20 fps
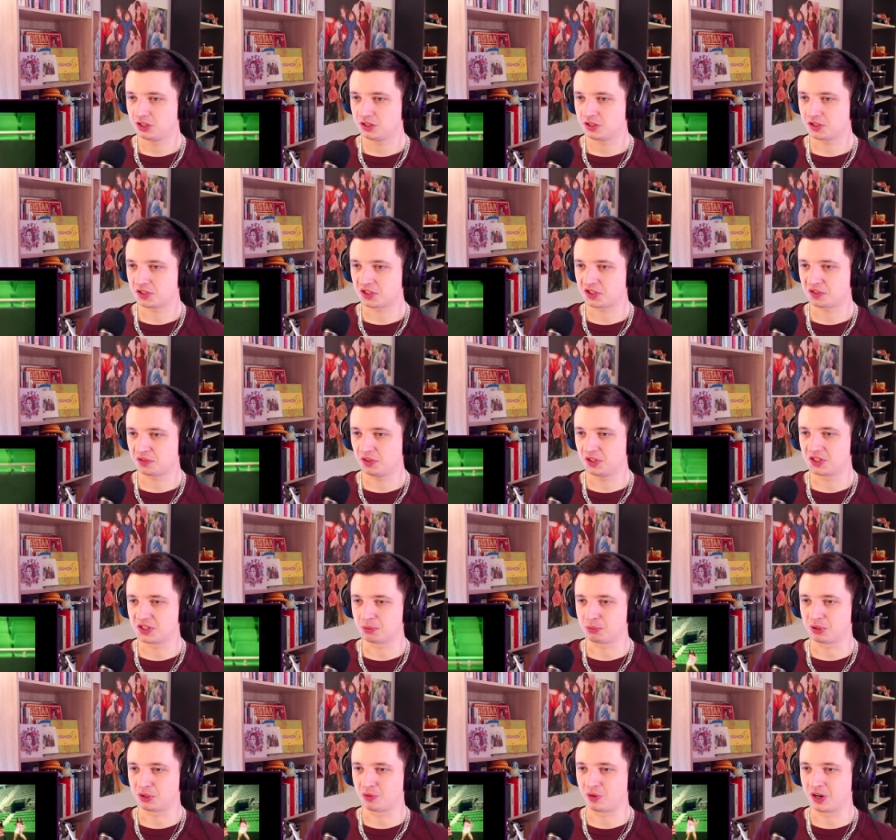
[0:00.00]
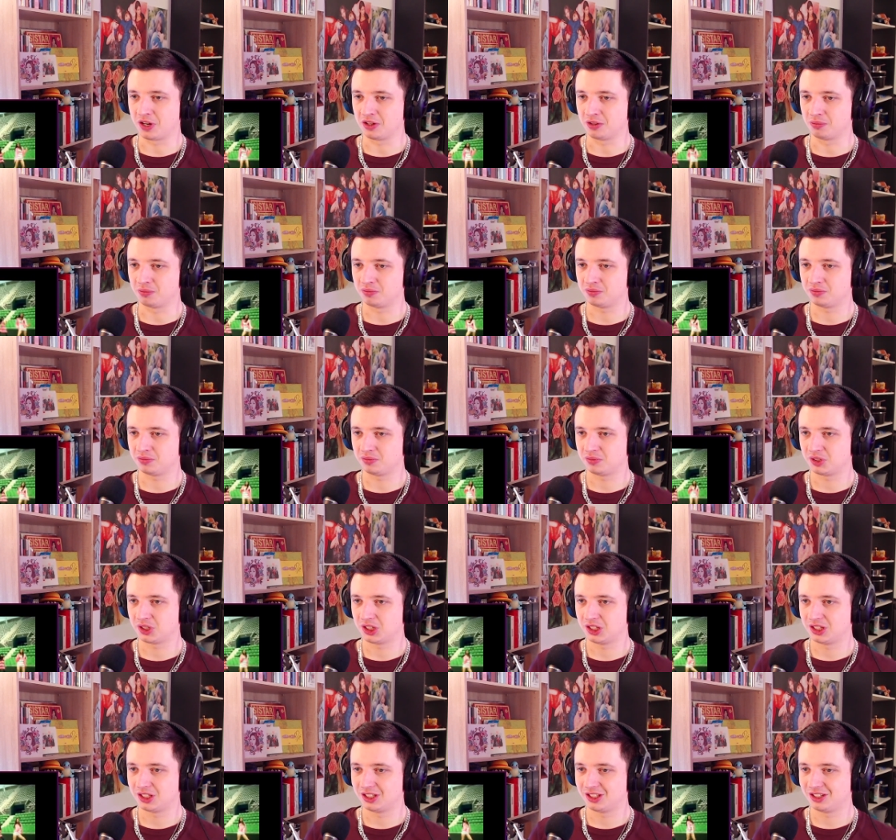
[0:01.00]
Just feels a bit random.
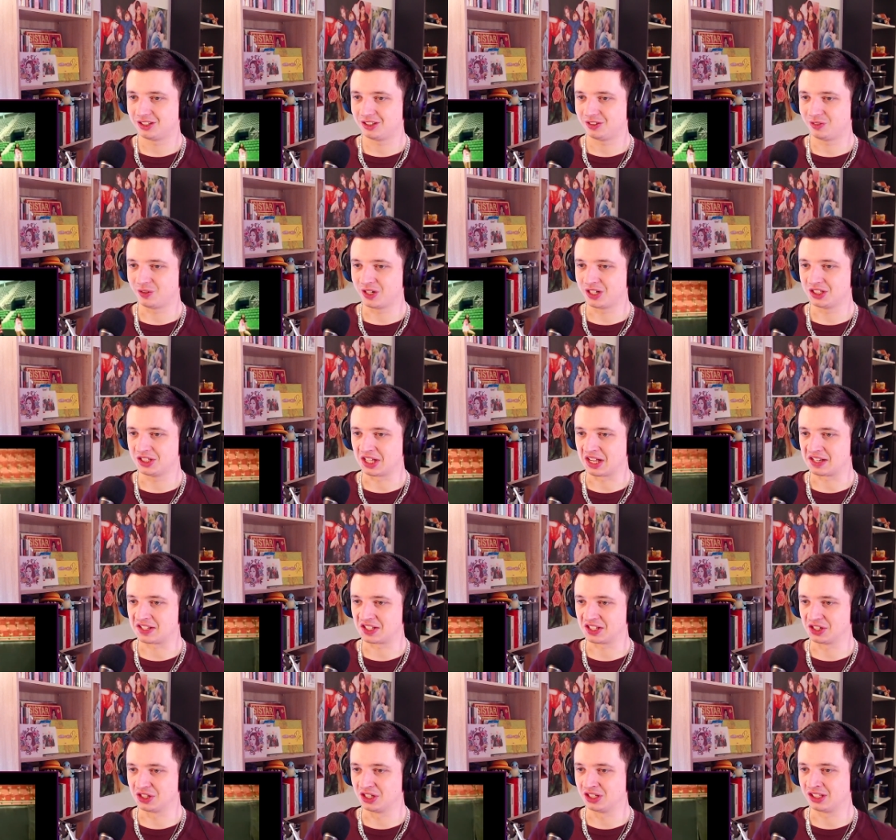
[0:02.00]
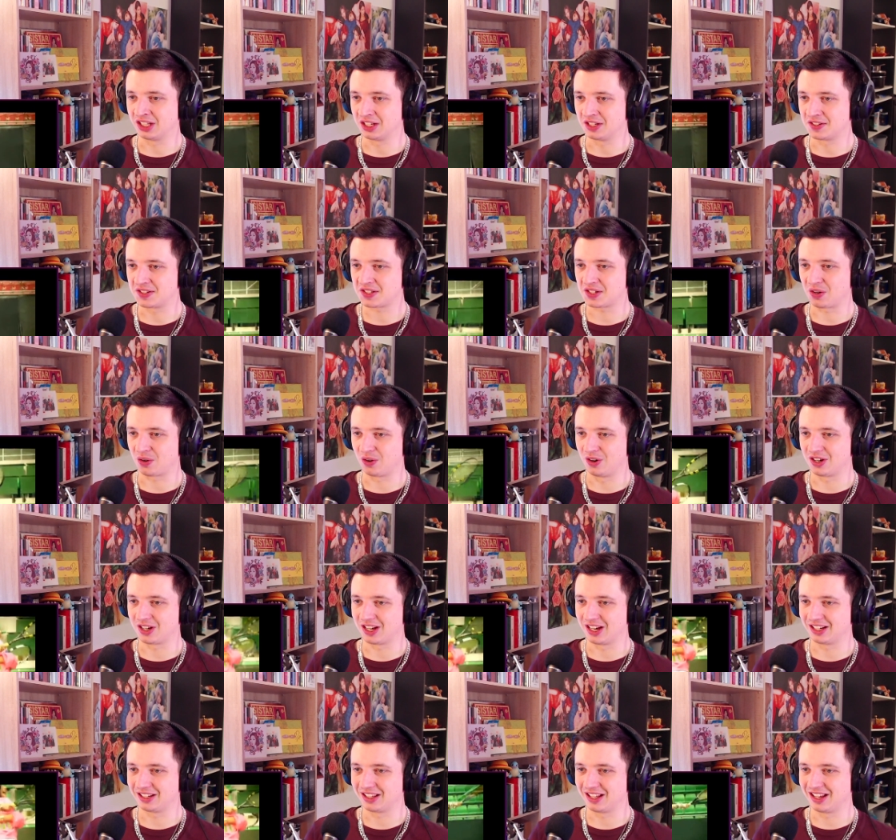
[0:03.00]
Why are you dancing on tennis court
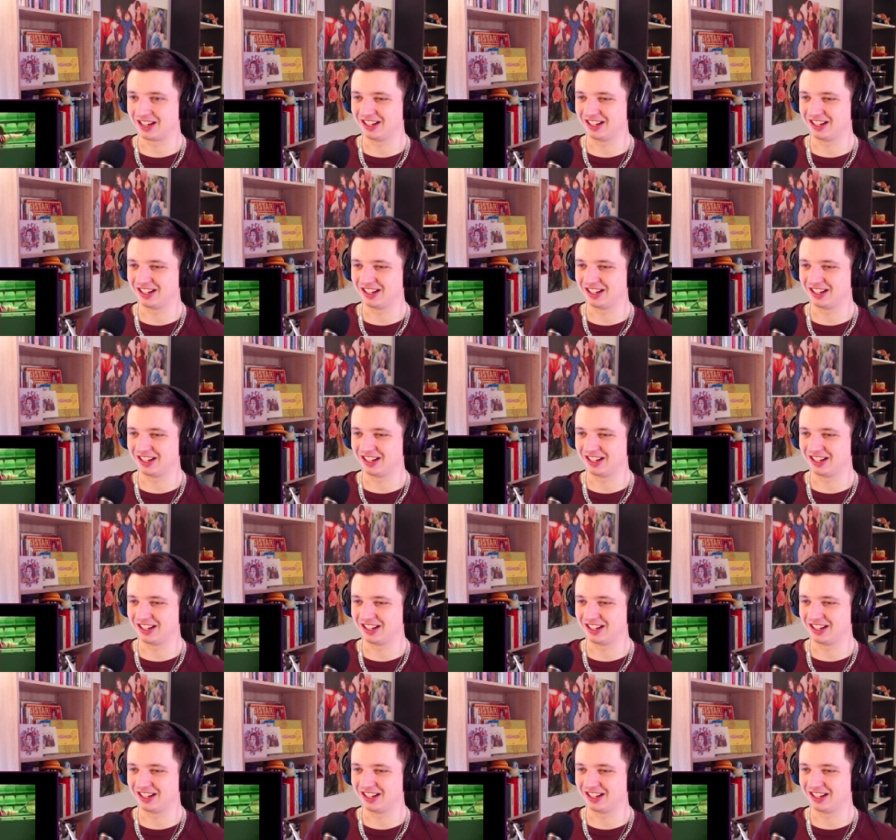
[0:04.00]
like that.